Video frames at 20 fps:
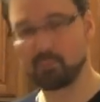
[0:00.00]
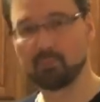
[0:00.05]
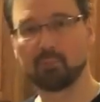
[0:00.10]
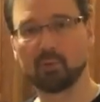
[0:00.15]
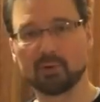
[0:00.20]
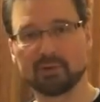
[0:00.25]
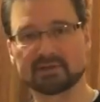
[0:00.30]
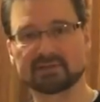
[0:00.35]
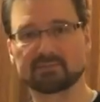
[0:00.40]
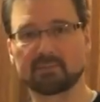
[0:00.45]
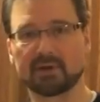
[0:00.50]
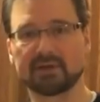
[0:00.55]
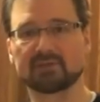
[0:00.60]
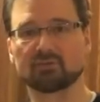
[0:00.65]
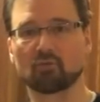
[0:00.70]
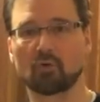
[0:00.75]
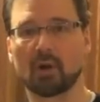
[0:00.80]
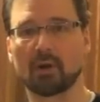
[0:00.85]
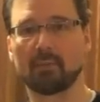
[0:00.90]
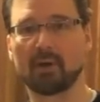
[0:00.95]
put the
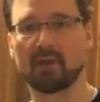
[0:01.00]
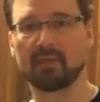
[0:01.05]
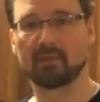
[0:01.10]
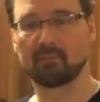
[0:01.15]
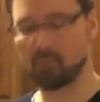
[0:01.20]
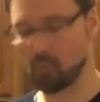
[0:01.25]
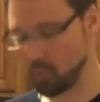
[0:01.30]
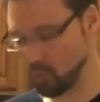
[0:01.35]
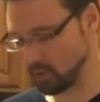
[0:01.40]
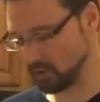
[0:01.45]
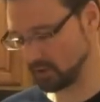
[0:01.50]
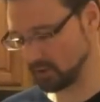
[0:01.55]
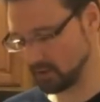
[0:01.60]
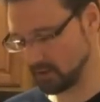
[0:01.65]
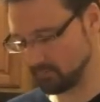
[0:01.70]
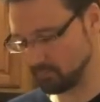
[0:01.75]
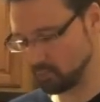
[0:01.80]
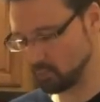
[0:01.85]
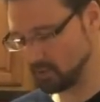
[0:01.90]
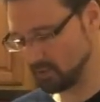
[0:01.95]
spice rub on the pork
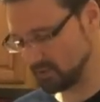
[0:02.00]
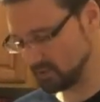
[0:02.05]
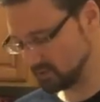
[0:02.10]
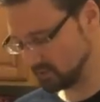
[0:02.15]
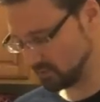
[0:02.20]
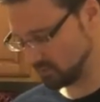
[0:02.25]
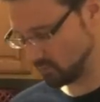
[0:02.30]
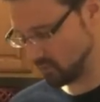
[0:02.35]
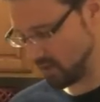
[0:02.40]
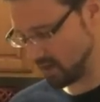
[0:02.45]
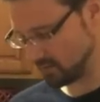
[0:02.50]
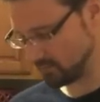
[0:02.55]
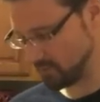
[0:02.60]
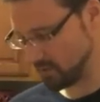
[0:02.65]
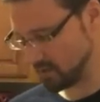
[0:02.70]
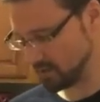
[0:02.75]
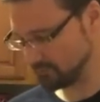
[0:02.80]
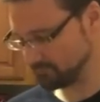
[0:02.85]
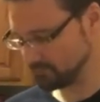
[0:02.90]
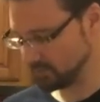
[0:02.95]
and put it into the crock
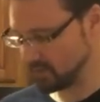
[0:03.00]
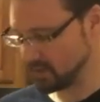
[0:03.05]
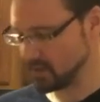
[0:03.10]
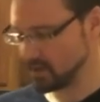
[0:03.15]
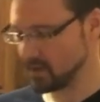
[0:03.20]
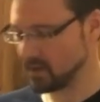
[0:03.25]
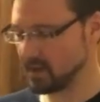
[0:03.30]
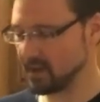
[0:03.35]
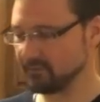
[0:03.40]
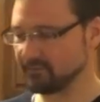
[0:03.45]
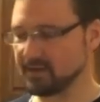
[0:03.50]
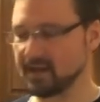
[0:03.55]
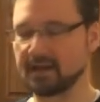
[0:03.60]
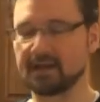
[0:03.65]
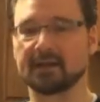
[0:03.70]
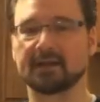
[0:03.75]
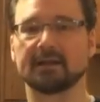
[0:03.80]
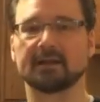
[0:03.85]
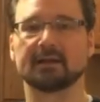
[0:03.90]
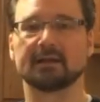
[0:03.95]
pot, I've
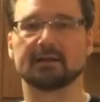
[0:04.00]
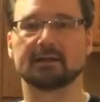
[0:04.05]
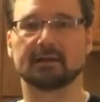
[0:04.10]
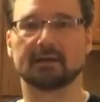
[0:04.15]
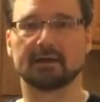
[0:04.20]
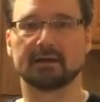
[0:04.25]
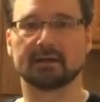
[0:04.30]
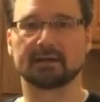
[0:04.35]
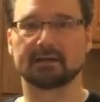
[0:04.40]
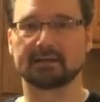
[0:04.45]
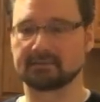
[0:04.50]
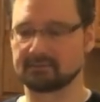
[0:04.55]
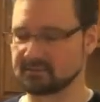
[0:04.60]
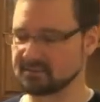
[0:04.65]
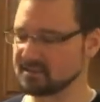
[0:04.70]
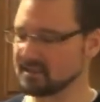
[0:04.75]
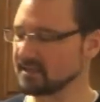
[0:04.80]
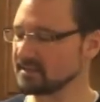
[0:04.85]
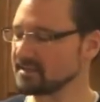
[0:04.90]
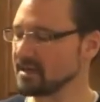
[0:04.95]
taken a, a
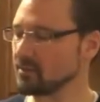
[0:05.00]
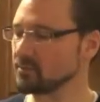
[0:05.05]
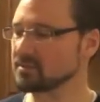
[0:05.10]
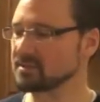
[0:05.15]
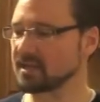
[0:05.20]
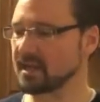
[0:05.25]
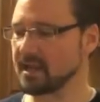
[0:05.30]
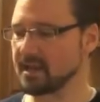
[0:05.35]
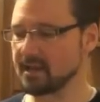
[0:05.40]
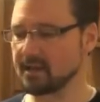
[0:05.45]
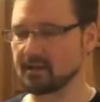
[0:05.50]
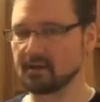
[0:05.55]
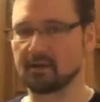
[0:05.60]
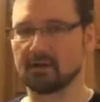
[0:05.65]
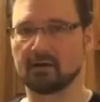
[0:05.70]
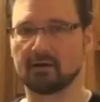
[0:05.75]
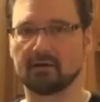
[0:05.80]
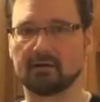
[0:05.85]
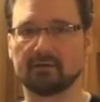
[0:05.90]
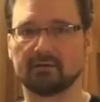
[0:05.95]
six ounce can
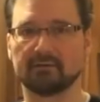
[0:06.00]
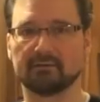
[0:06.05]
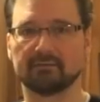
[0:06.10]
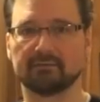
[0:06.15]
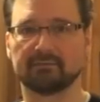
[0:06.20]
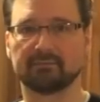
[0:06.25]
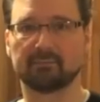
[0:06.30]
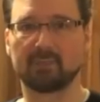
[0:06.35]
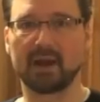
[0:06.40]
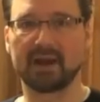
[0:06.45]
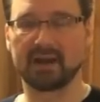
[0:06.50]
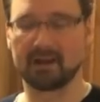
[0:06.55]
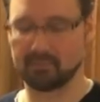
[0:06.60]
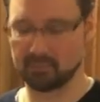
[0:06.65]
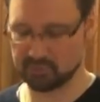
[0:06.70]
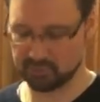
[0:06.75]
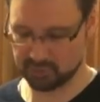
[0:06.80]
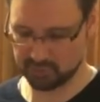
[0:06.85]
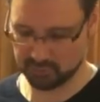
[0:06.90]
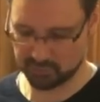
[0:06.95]
of
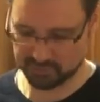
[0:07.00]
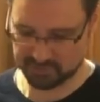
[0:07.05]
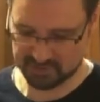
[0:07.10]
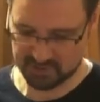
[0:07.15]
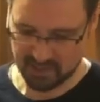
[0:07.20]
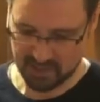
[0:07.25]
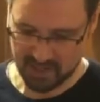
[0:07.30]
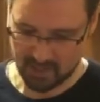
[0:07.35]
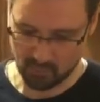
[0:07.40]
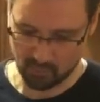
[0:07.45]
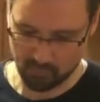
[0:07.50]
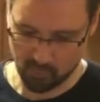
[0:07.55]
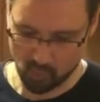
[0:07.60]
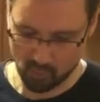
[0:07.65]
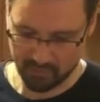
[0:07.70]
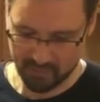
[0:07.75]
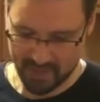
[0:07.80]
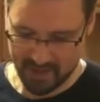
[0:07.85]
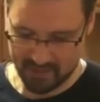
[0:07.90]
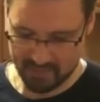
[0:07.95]
pineapple juice. We'll
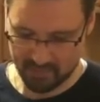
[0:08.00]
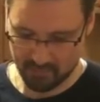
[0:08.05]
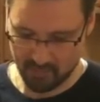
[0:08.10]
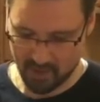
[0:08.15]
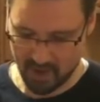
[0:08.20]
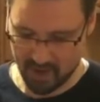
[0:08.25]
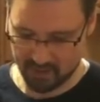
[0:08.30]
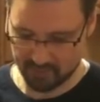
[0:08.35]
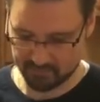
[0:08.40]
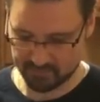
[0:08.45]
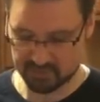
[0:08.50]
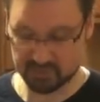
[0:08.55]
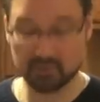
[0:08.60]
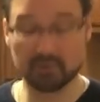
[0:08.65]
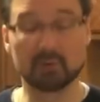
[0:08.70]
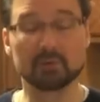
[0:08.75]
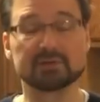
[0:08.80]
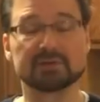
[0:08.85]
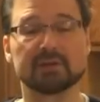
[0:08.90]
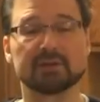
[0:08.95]
pour that in the bottom. So
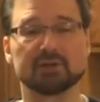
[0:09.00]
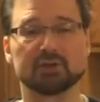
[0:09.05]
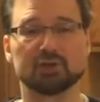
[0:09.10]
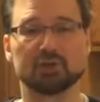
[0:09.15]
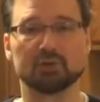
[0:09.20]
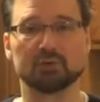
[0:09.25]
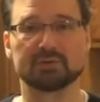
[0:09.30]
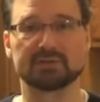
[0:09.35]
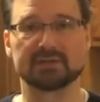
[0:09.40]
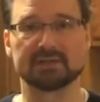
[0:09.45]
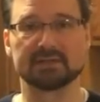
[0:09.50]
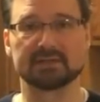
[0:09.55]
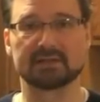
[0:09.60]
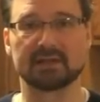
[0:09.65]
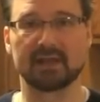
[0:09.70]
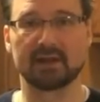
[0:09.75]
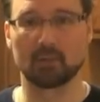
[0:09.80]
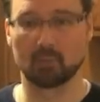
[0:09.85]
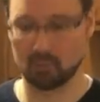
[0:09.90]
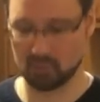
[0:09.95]
those are the
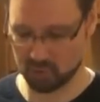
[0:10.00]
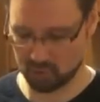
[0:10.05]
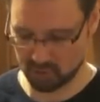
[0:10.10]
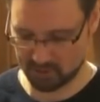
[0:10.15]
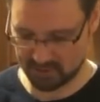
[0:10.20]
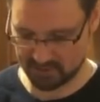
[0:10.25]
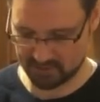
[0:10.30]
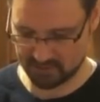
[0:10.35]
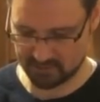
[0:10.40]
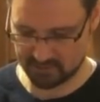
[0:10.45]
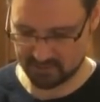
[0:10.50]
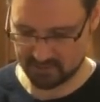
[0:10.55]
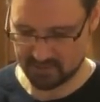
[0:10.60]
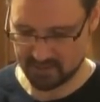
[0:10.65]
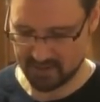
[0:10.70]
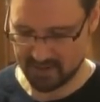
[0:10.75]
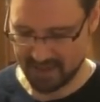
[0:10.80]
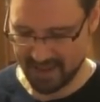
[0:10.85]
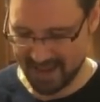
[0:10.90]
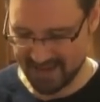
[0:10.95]
juices that it will cook in.
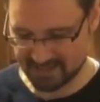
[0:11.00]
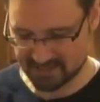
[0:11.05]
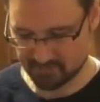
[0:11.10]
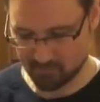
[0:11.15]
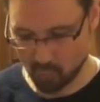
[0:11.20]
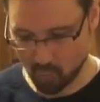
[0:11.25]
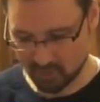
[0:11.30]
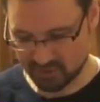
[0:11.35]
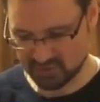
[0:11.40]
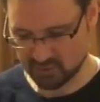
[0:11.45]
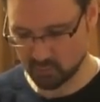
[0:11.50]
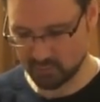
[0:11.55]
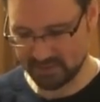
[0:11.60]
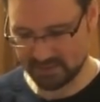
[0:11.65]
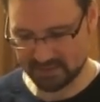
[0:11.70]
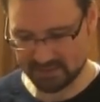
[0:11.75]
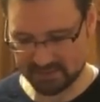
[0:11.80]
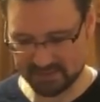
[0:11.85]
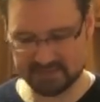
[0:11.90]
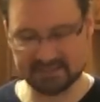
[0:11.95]
Adds more
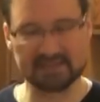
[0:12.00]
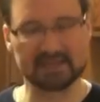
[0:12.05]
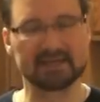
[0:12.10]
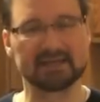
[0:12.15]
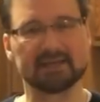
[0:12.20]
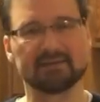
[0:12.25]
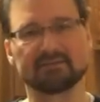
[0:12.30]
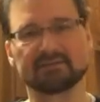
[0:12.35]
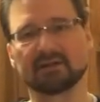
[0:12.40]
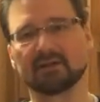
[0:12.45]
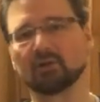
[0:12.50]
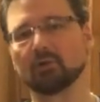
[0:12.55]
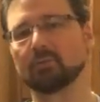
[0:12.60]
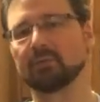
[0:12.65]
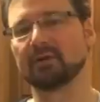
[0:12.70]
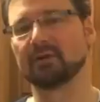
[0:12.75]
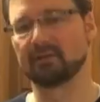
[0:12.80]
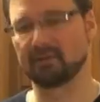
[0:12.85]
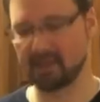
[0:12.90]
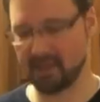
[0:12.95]
sweetness and gives it a
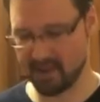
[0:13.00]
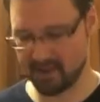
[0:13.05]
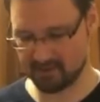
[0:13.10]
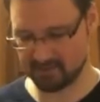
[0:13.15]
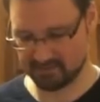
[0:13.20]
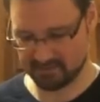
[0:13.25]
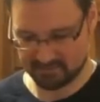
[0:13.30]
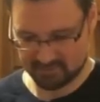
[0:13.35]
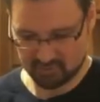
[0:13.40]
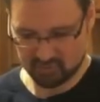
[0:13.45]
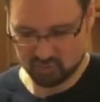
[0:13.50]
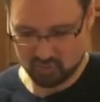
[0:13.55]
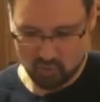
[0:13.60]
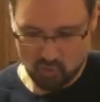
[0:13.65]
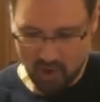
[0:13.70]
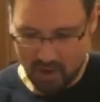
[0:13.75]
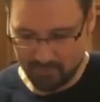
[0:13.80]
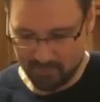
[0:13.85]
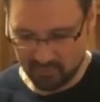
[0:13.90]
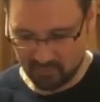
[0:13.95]
little bit of that
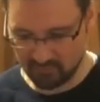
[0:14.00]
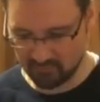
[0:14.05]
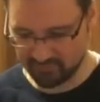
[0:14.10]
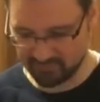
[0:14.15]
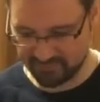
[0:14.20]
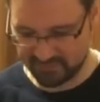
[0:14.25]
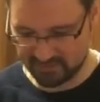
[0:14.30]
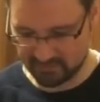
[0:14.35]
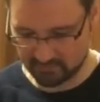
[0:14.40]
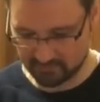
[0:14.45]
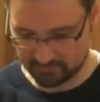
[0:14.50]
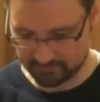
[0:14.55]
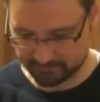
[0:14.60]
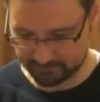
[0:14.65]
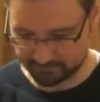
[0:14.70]
tropical feel.